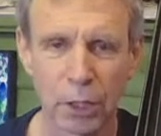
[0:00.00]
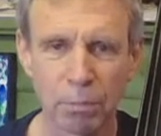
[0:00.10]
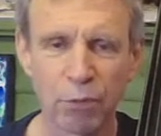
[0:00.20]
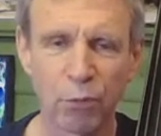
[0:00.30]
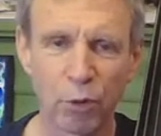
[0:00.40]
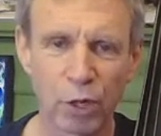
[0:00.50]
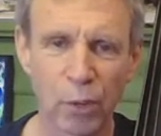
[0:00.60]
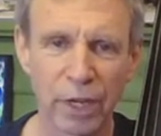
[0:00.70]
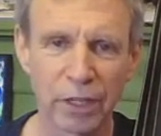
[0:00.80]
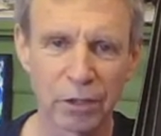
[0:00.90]
Before
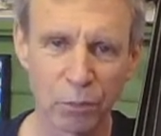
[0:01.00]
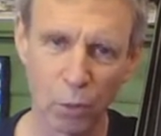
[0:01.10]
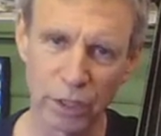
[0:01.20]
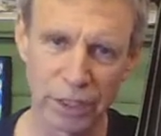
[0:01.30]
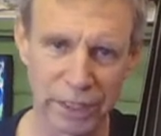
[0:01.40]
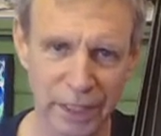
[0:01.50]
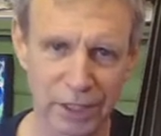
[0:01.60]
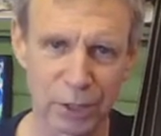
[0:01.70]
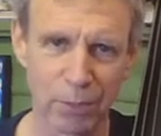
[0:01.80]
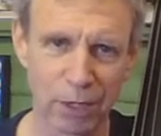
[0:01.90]
going into more
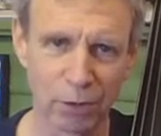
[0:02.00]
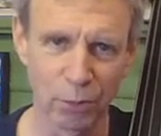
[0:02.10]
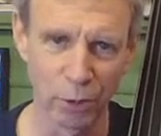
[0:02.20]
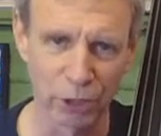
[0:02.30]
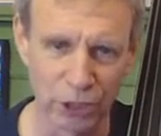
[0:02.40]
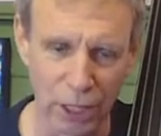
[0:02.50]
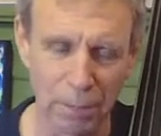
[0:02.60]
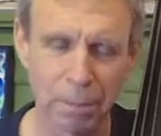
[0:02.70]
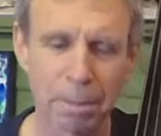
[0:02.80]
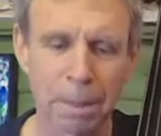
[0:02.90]
details about the
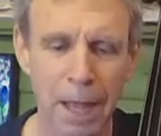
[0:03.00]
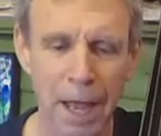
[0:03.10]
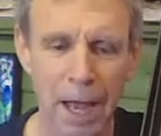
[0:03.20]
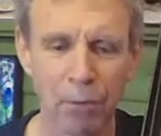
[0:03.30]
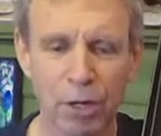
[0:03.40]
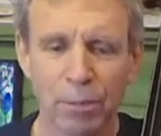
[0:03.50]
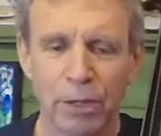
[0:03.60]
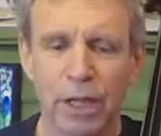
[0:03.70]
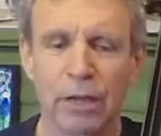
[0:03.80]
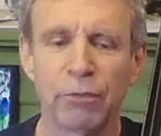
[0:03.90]
workshop, I want to
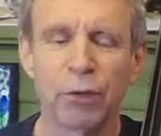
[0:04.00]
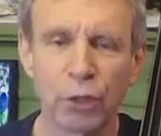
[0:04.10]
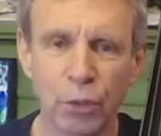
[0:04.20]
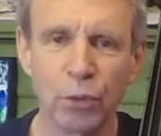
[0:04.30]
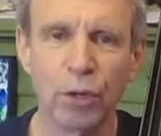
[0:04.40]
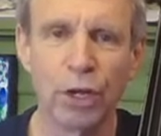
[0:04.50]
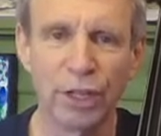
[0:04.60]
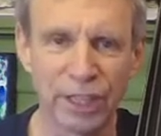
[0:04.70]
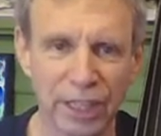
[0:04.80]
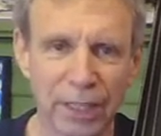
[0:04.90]
play for you
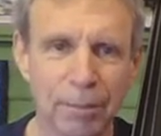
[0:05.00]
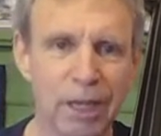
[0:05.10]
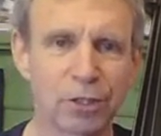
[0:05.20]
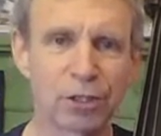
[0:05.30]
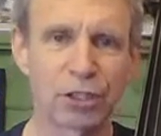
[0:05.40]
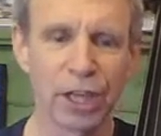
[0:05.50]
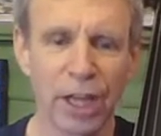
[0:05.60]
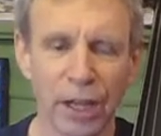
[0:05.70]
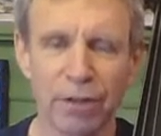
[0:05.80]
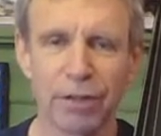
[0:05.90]
the E major
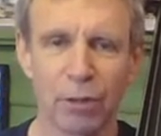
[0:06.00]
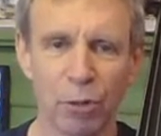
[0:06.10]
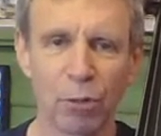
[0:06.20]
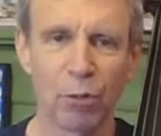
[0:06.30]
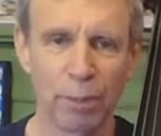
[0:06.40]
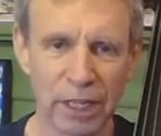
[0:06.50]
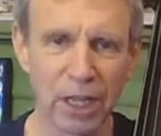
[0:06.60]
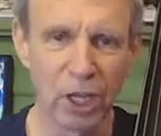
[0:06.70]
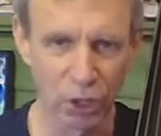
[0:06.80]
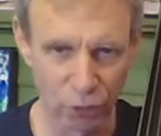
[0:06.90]
scale that we will
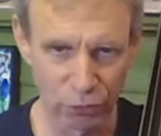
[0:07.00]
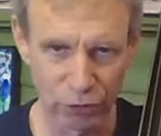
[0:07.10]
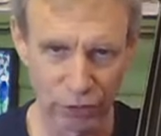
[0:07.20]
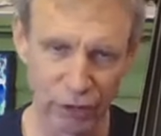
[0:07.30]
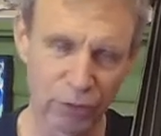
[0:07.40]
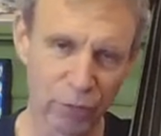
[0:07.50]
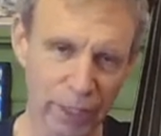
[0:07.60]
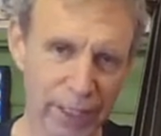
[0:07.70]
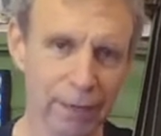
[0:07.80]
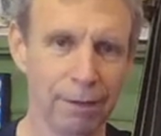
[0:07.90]
be using this
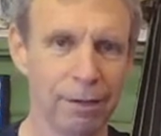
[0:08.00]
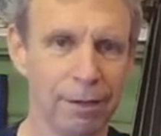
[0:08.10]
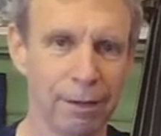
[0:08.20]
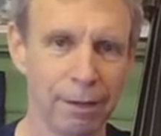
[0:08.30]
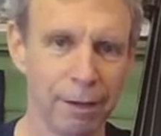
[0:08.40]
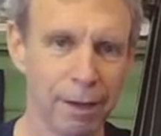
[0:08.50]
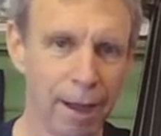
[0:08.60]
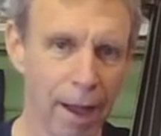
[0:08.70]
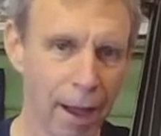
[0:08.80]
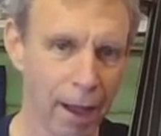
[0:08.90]
weekend.
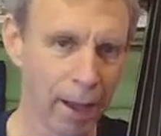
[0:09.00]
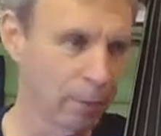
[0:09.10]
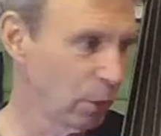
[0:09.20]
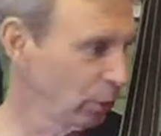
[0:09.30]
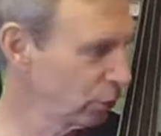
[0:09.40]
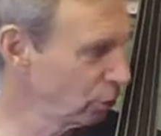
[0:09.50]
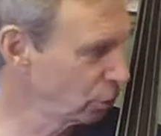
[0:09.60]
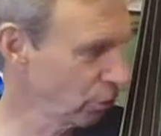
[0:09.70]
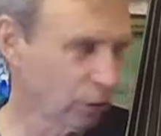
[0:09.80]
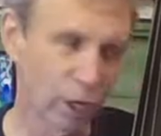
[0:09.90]
I'm going to
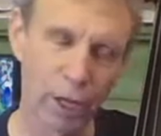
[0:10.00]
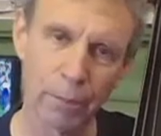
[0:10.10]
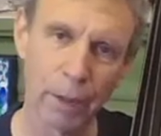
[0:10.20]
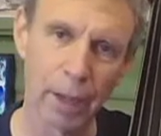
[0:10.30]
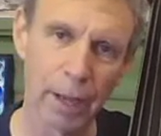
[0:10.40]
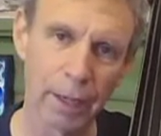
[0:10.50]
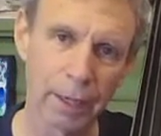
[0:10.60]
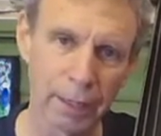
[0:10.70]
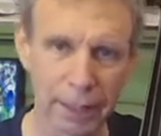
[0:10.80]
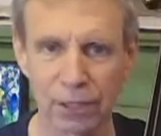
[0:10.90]
turn on my
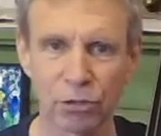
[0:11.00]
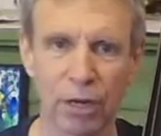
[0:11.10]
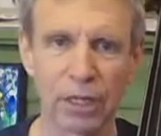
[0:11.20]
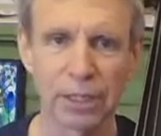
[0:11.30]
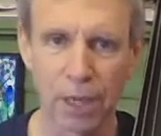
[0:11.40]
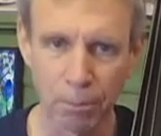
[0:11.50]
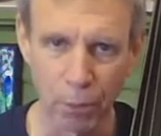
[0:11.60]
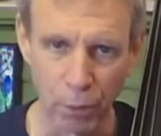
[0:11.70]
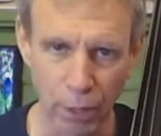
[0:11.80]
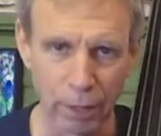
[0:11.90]
electronic
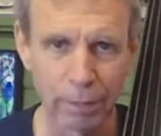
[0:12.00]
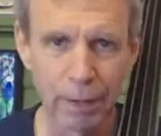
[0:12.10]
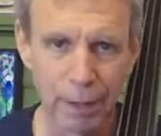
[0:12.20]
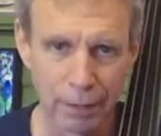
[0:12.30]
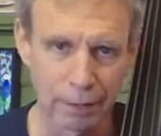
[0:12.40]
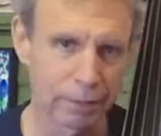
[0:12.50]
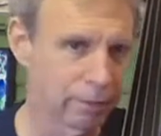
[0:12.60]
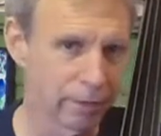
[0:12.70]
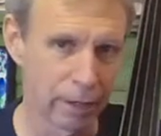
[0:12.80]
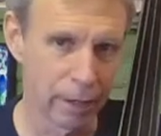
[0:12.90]
tambura this
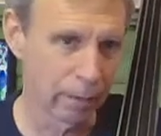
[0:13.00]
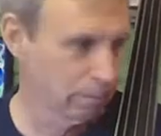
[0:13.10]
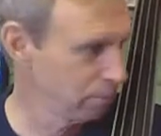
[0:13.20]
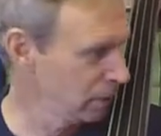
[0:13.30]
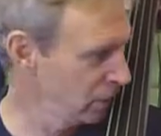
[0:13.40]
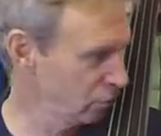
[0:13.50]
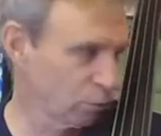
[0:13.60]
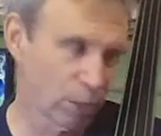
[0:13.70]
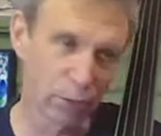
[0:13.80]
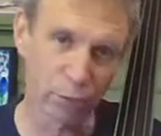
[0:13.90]
is an
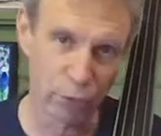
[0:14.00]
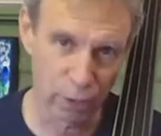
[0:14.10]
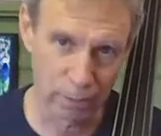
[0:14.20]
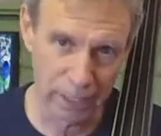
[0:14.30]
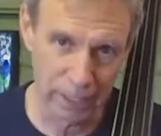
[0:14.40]
instrument from